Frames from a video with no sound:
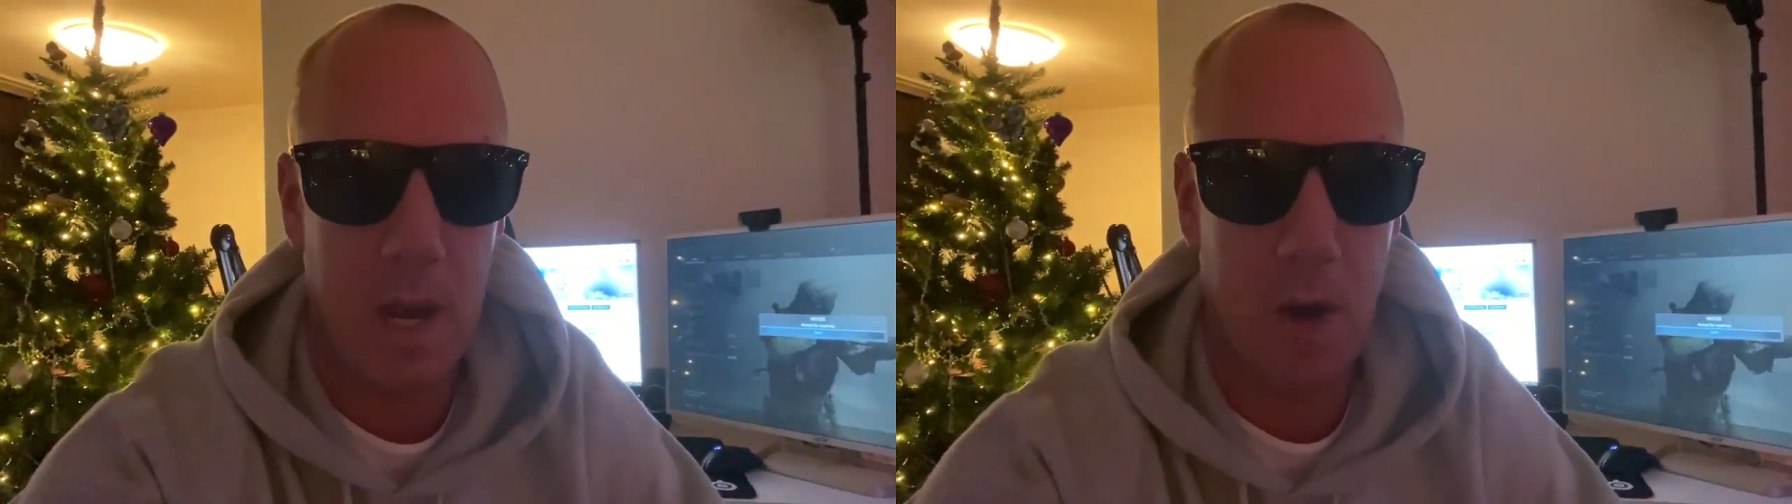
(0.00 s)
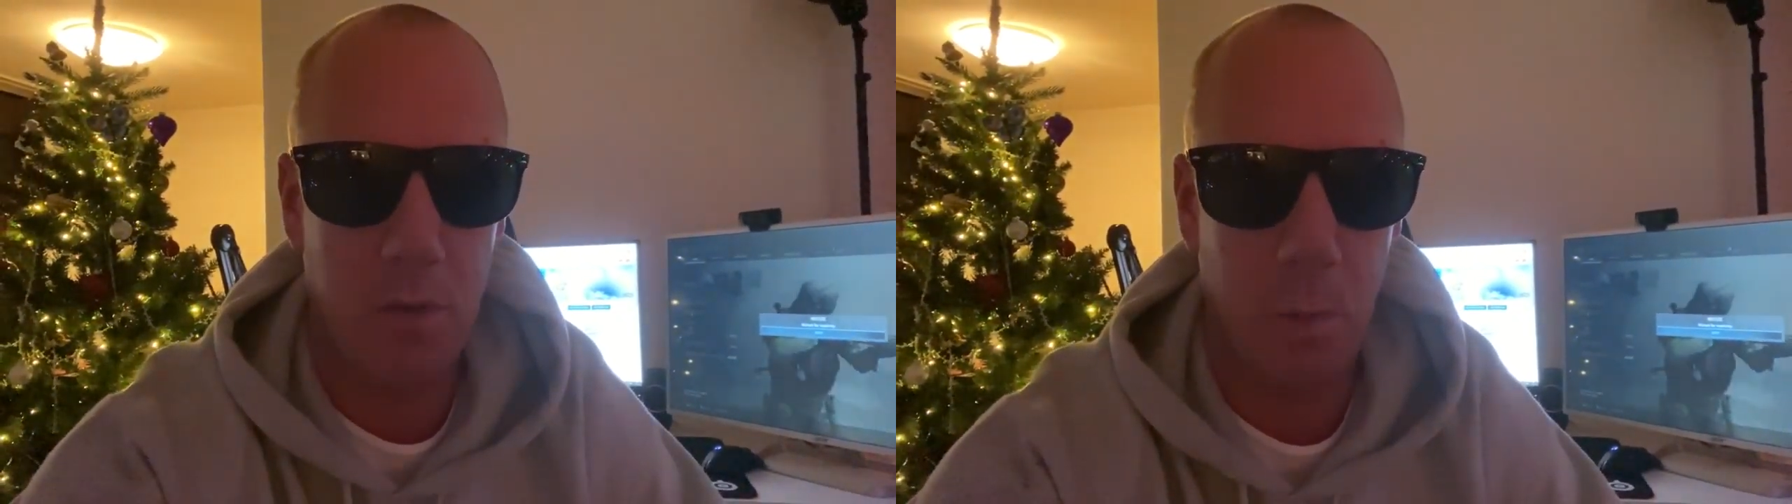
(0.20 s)

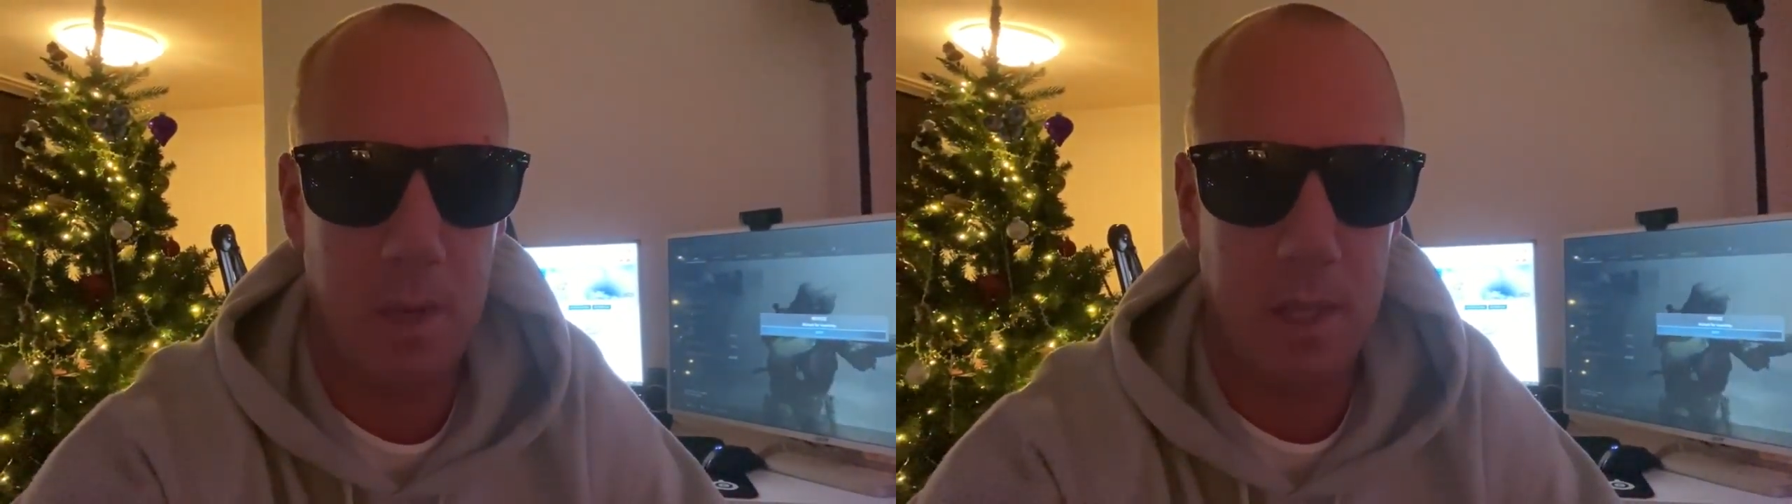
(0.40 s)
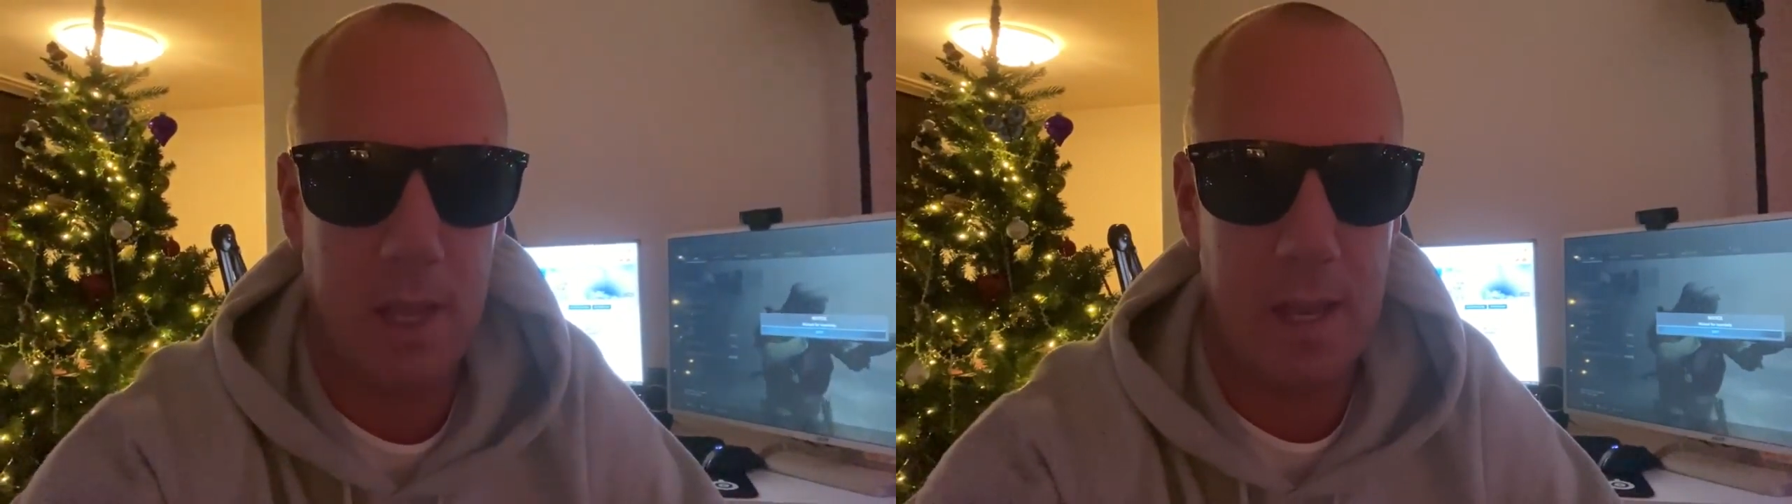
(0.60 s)
hours a
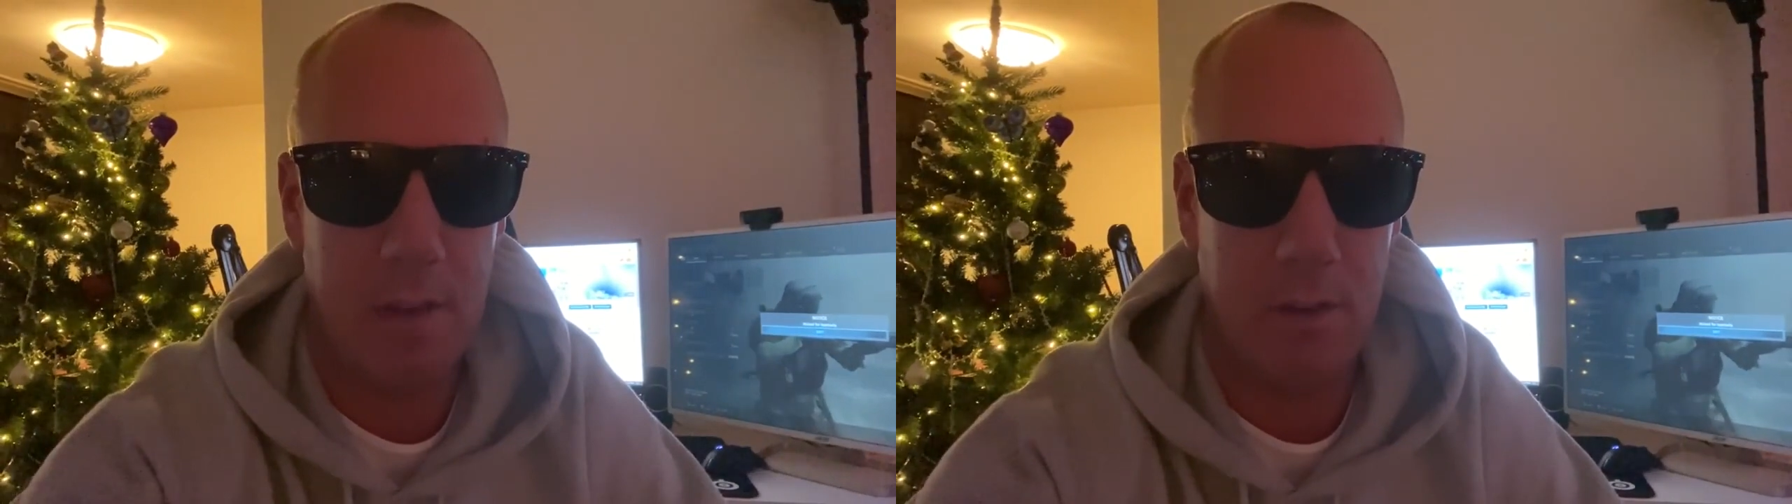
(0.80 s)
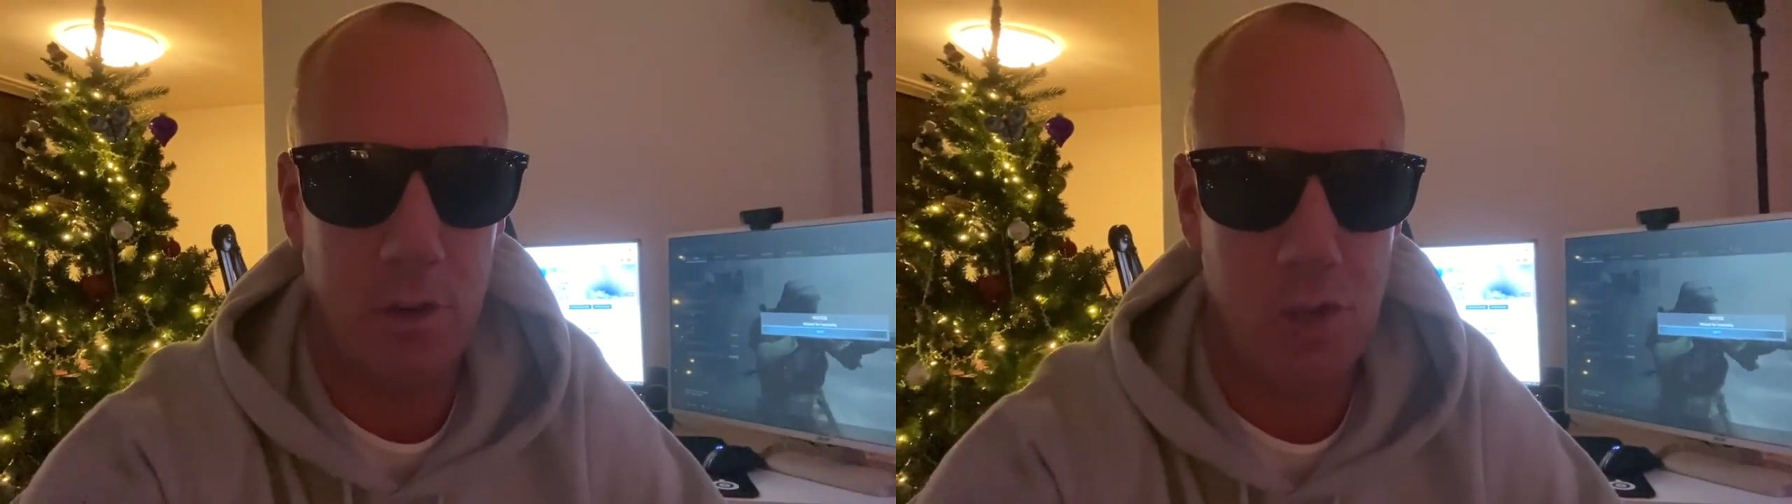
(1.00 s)
week like
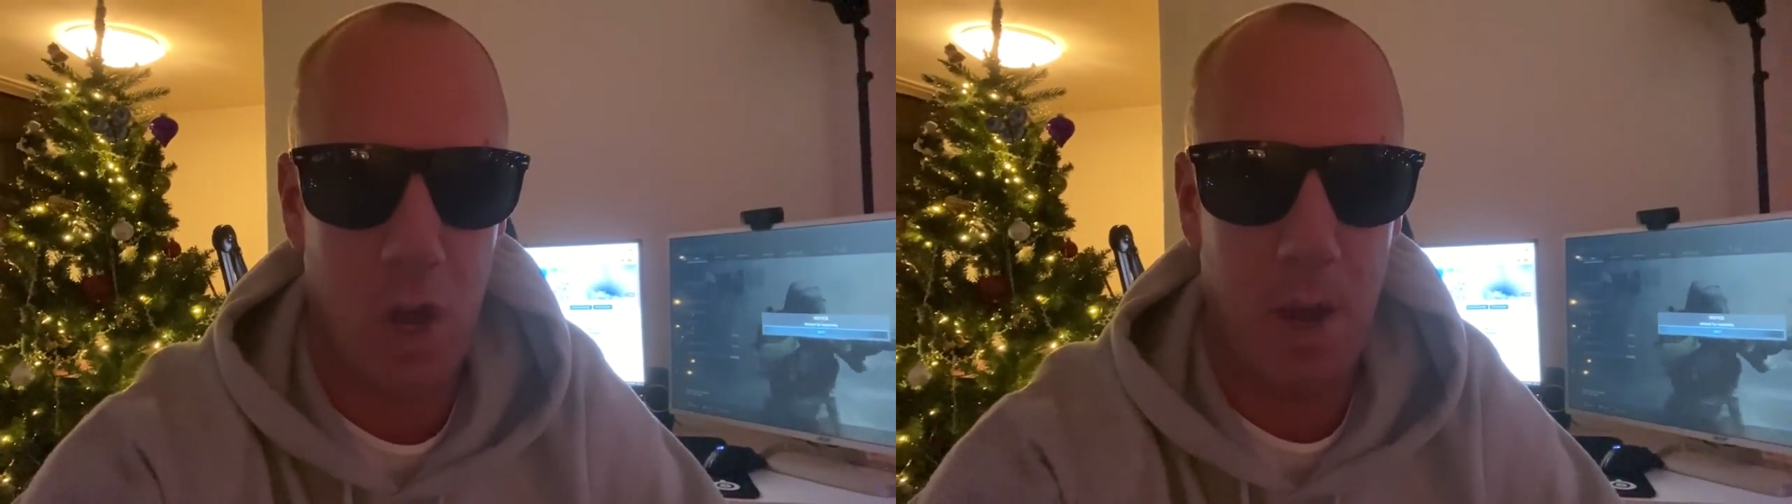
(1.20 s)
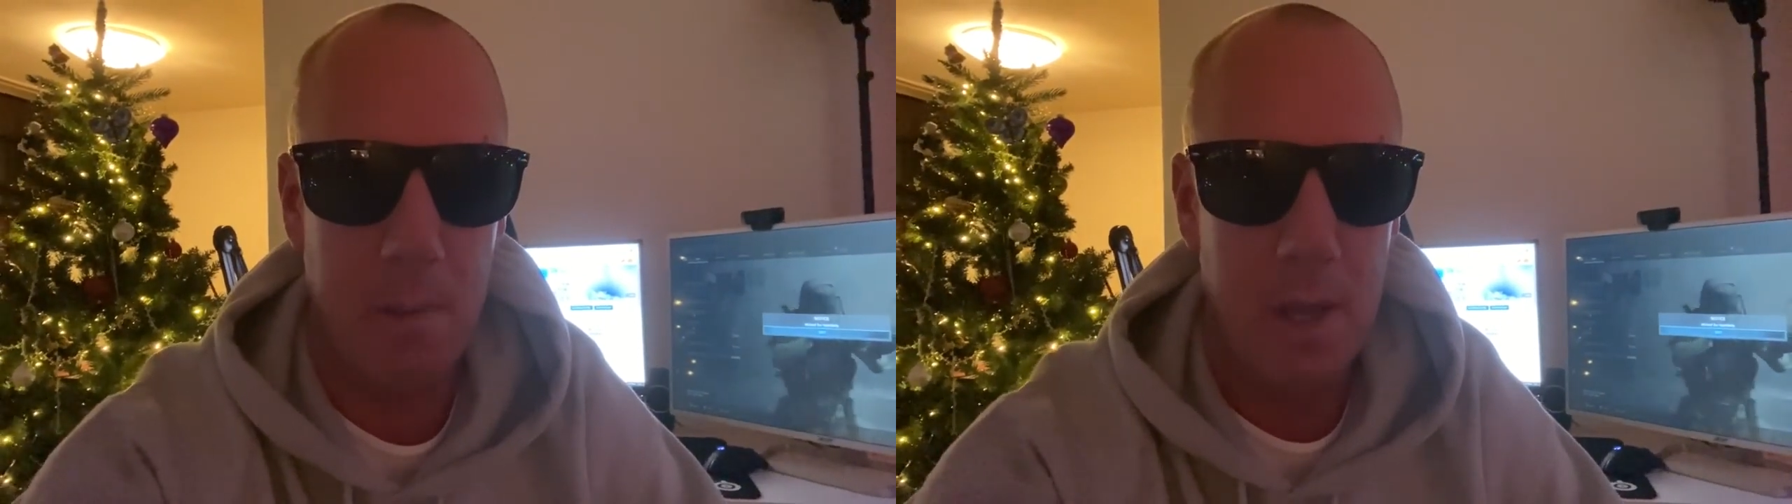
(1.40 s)
it's their
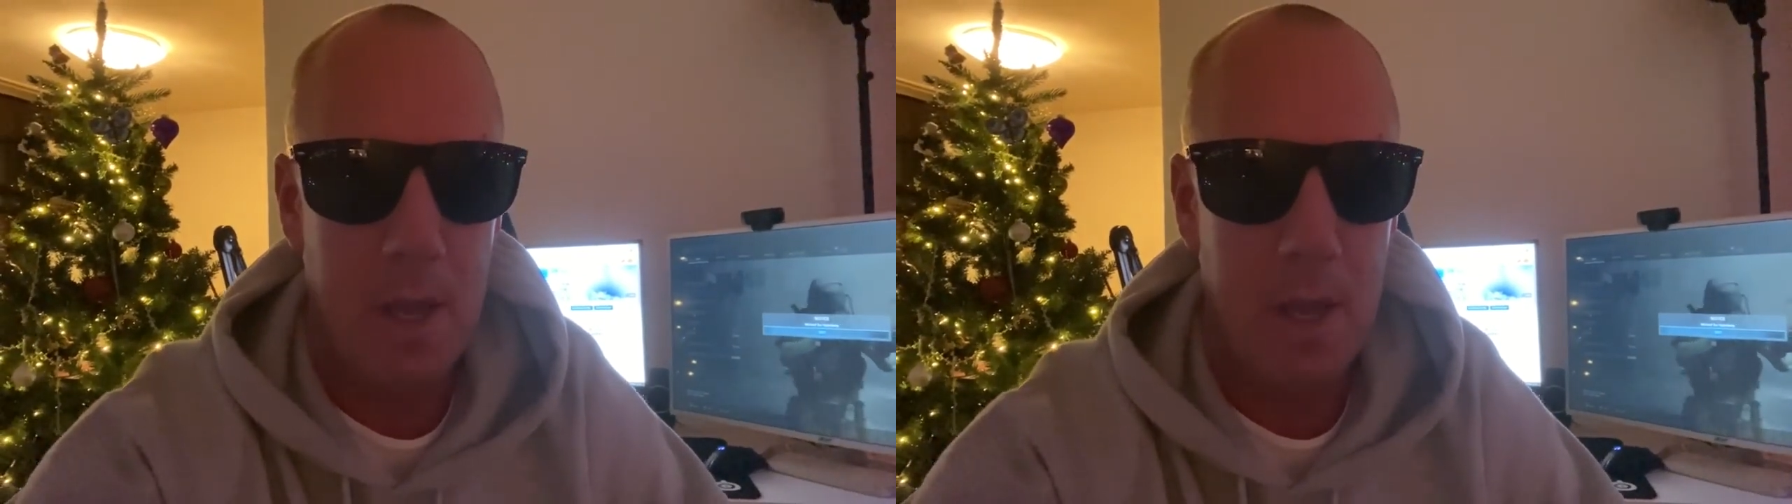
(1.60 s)
job